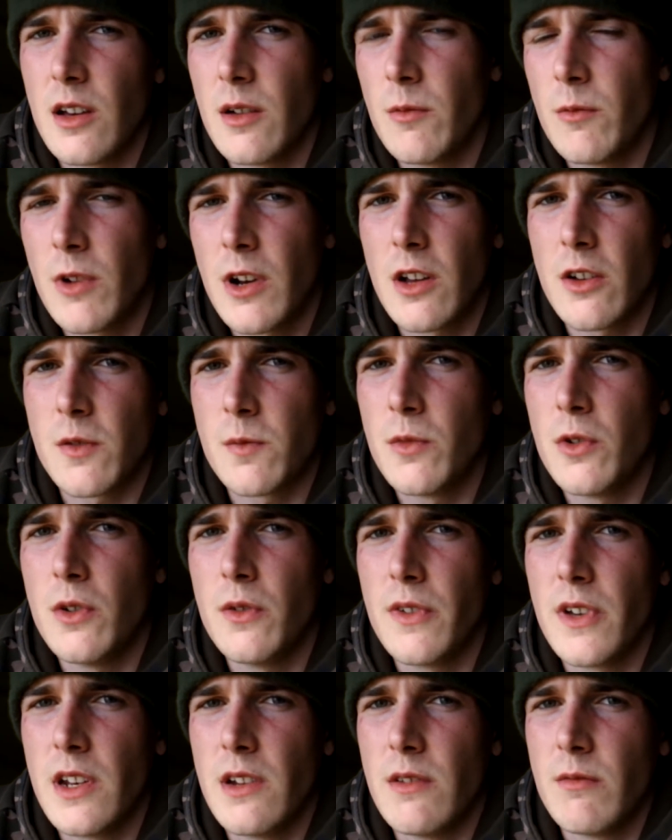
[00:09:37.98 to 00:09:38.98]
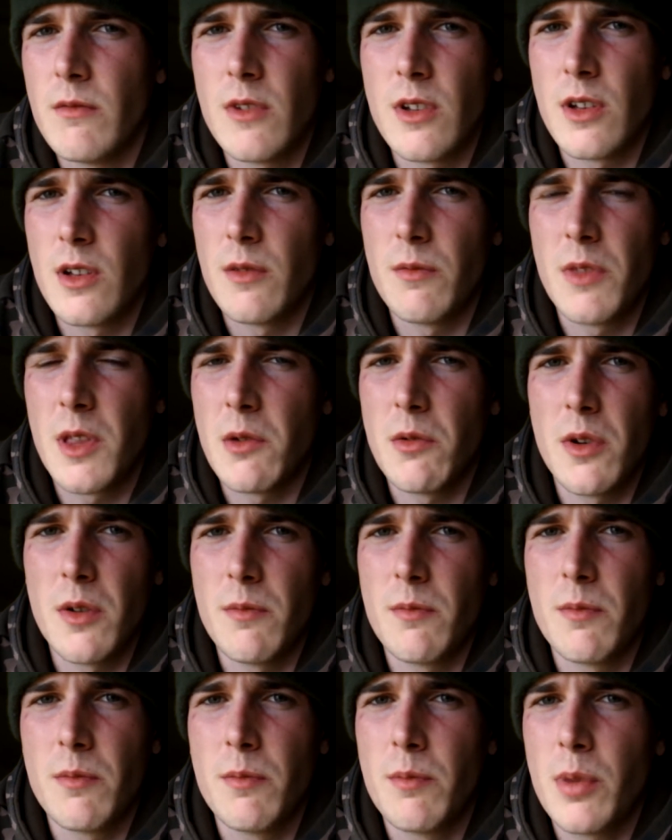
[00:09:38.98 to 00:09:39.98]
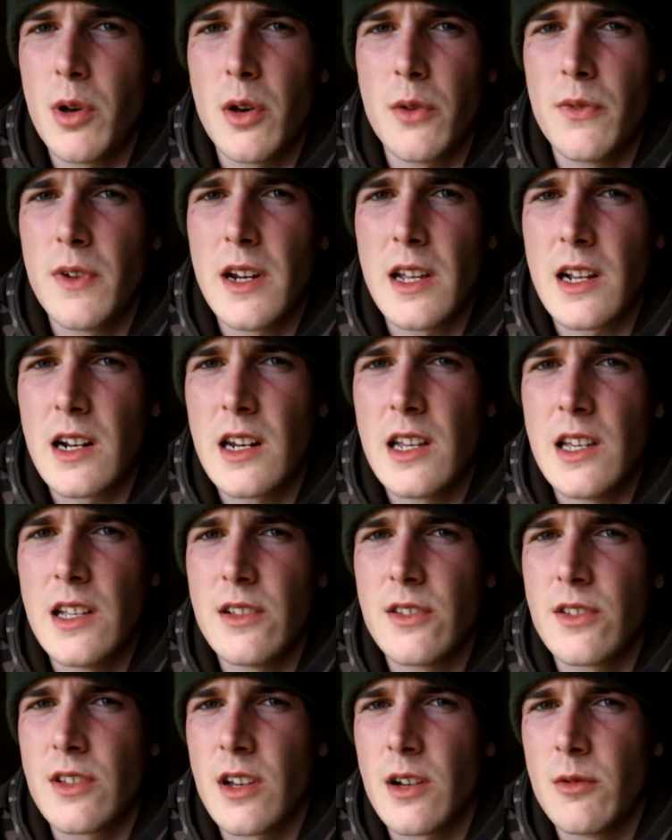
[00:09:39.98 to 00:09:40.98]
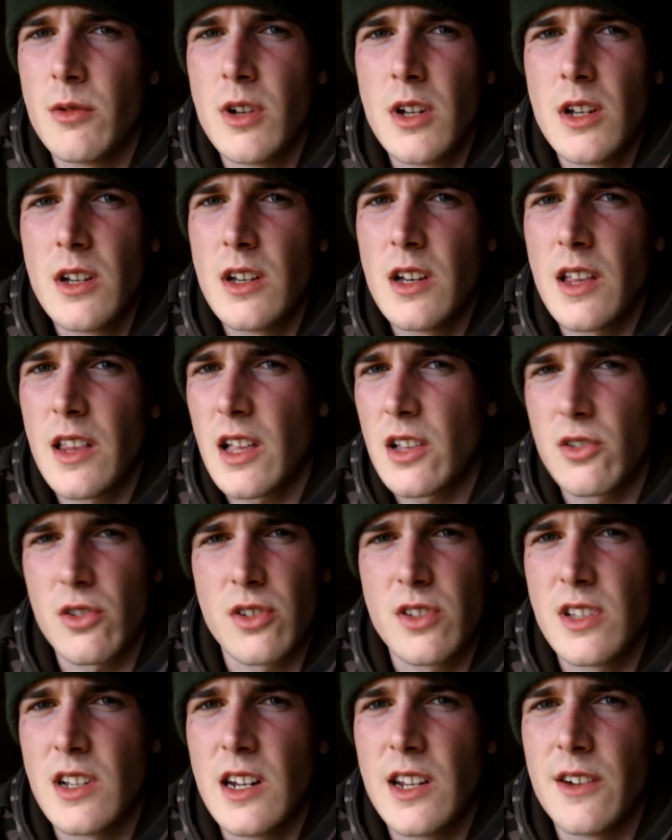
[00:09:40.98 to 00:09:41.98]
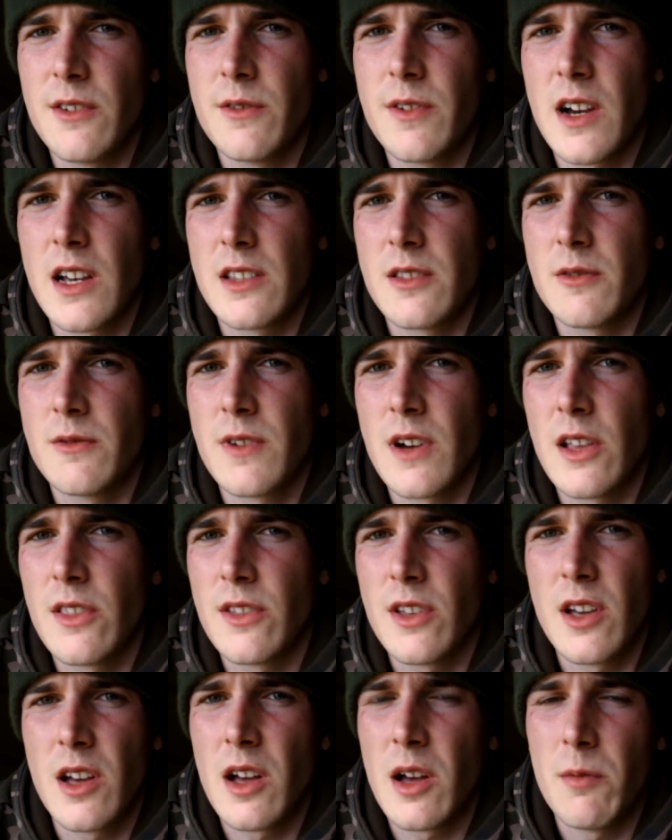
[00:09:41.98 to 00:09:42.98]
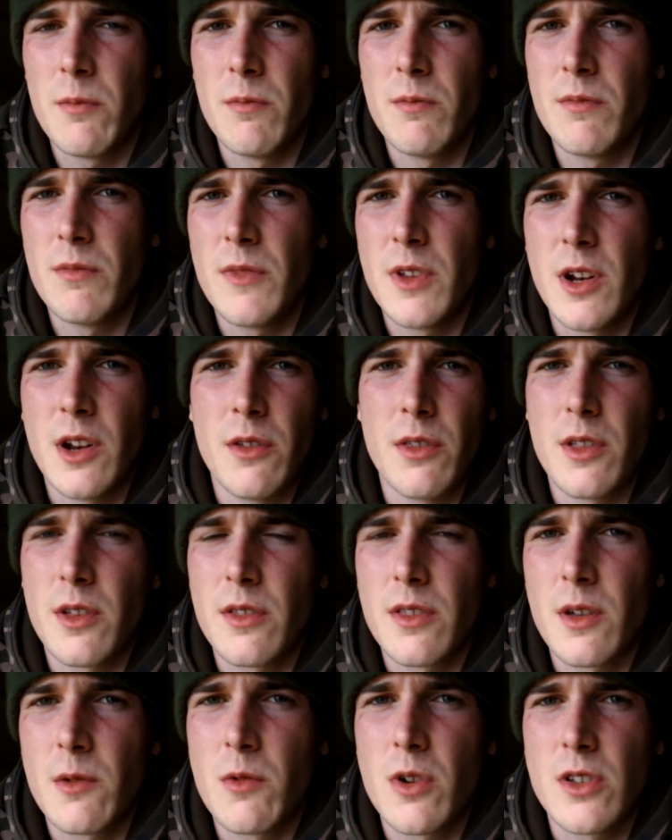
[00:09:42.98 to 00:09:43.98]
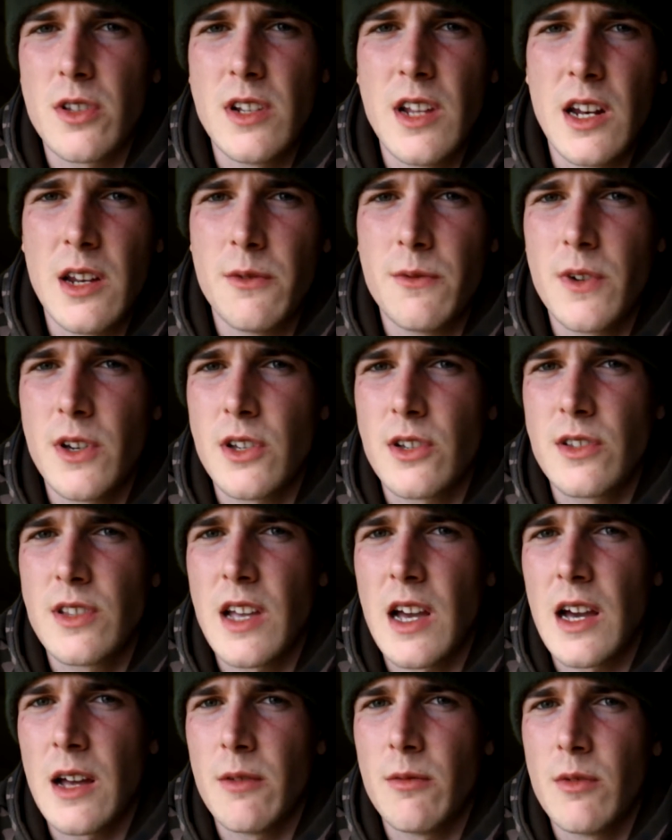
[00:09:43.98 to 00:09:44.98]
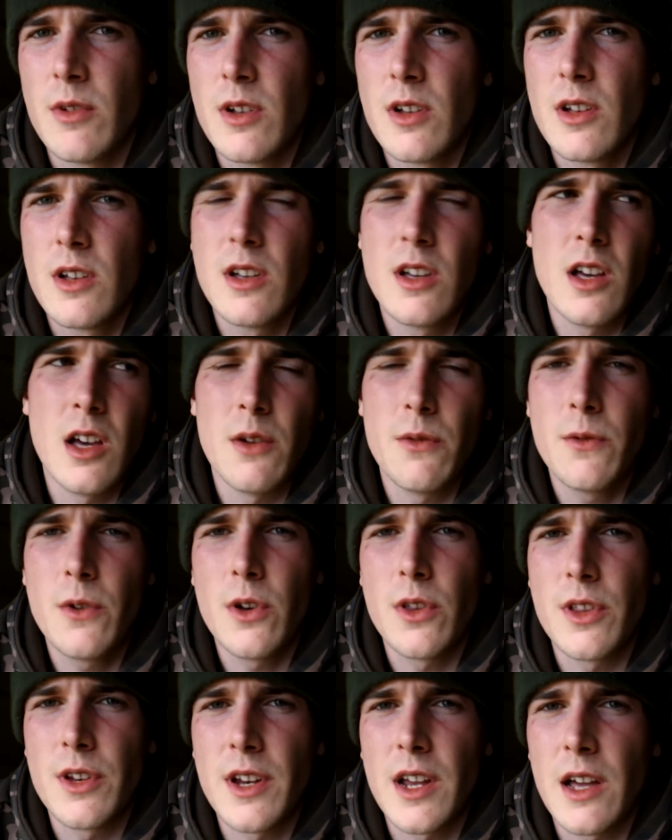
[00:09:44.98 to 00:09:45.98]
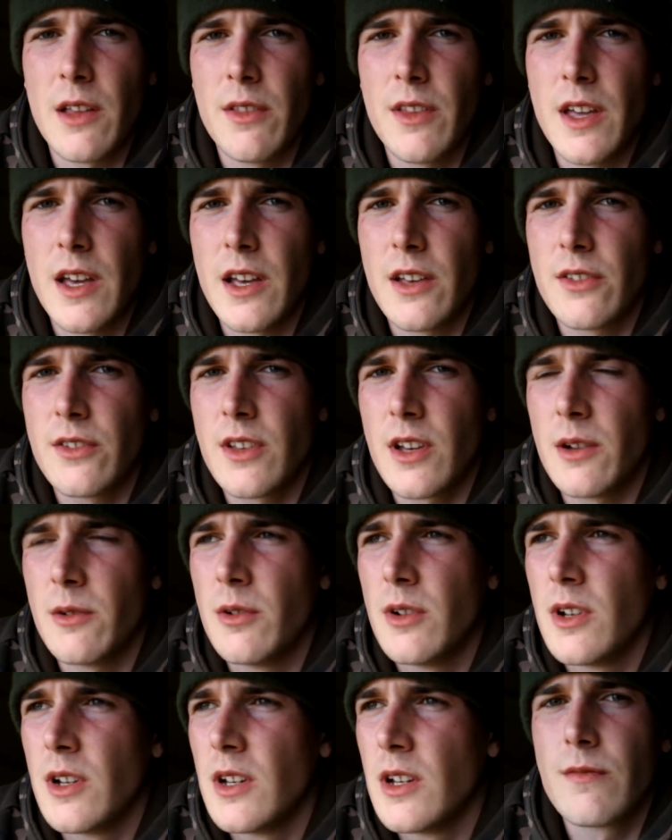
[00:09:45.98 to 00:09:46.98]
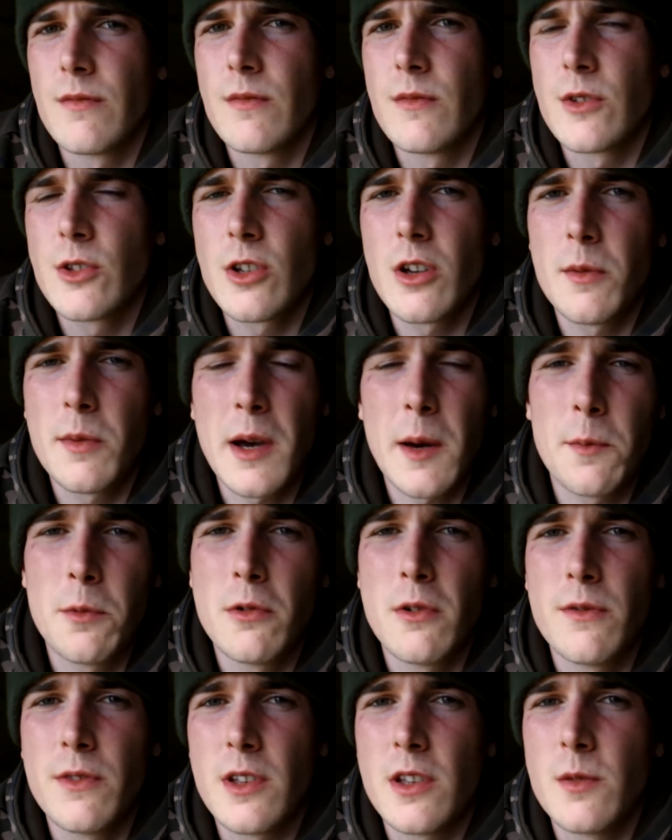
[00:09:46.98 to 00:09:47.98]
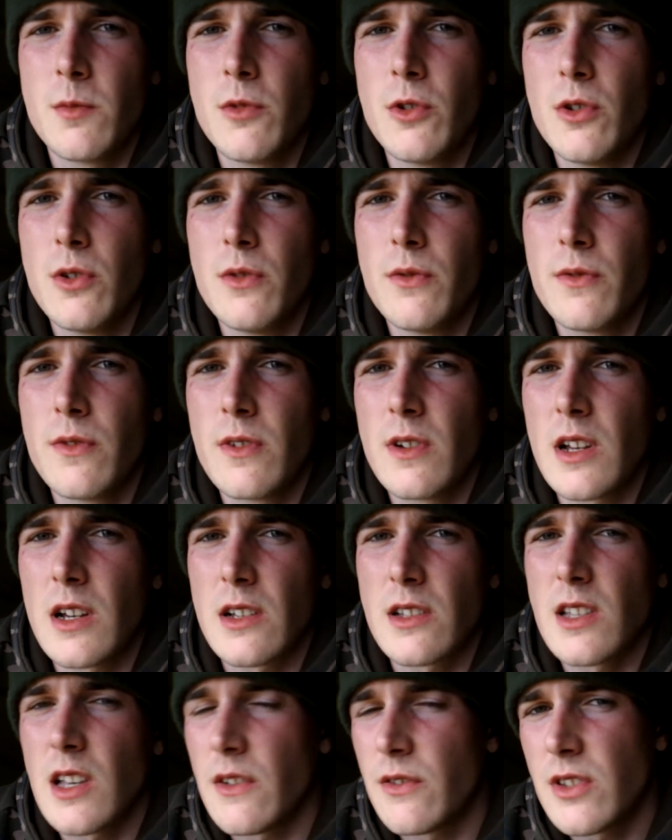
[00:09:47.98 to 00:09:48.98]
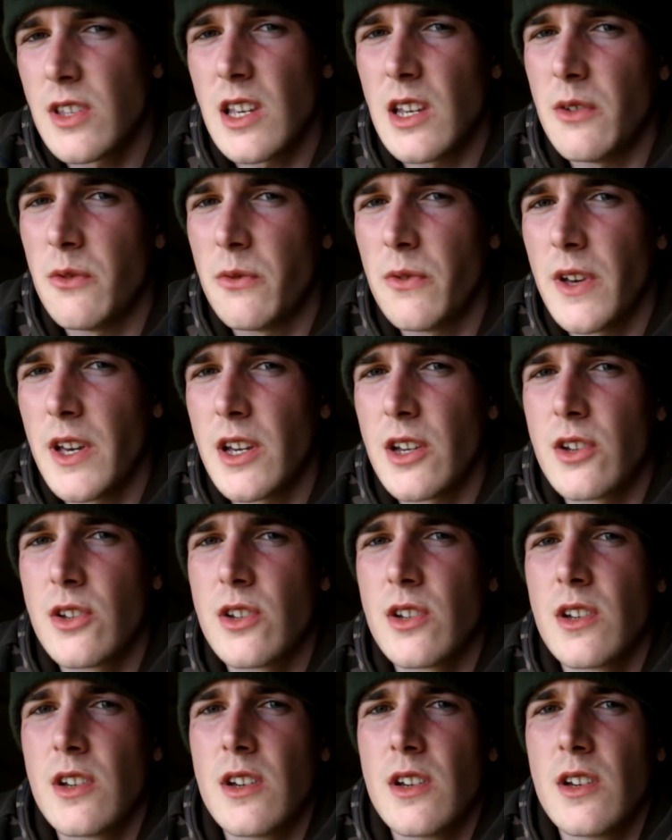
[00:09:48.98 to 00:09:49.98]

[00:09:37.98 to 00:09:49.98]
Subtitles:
when I was moving, they were perfectly clean, so that just solidifies the fact that you know, there wasn't any fish down further down there. So I'm happy with this move. Like I said, I've seen fish.